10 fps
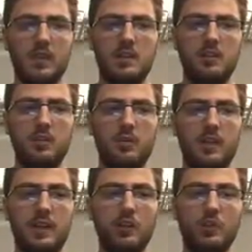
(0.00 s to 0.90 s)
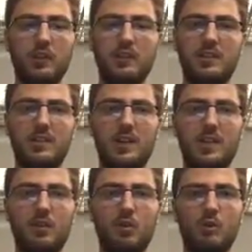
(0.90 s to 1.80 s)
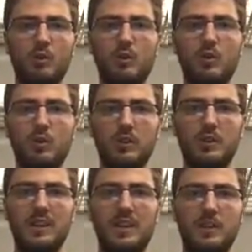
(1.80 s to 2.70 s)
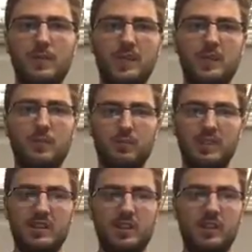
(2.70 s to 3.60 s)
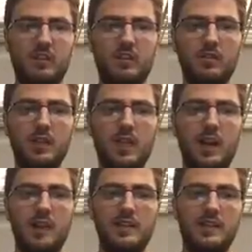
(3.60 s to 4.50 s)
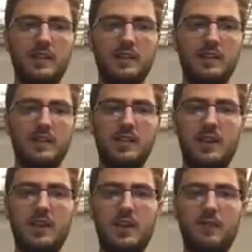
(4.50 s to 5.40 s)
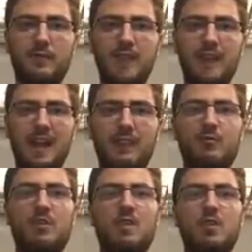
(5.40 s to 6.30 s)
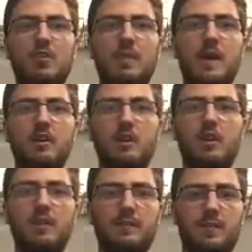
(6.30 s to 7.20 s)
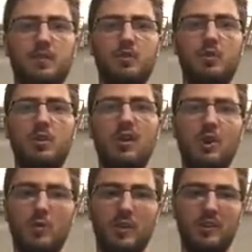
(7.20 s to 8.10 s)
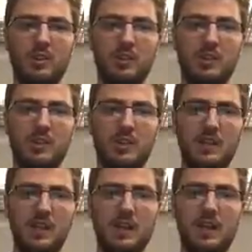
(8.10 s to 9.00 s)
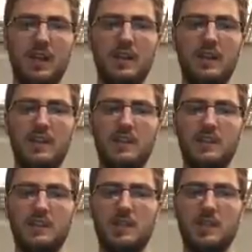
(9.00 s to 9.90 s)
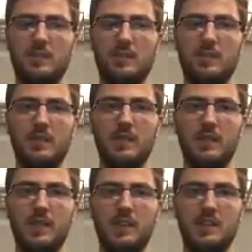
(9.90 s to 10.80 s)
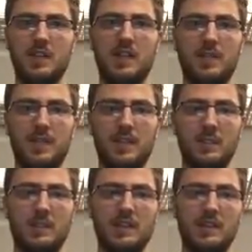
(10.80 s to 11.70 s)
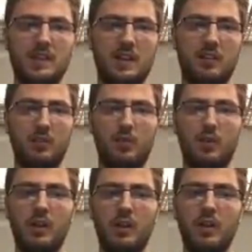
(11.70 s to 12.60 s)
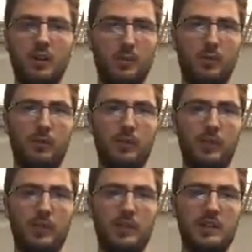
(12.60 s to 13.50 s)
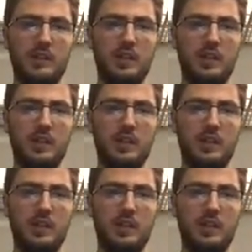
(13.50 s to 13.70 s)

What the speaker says: So in order to let the piece breathe a little, I didn't fill every single measure of the score with notes. This made the piece sound a lot more fluent.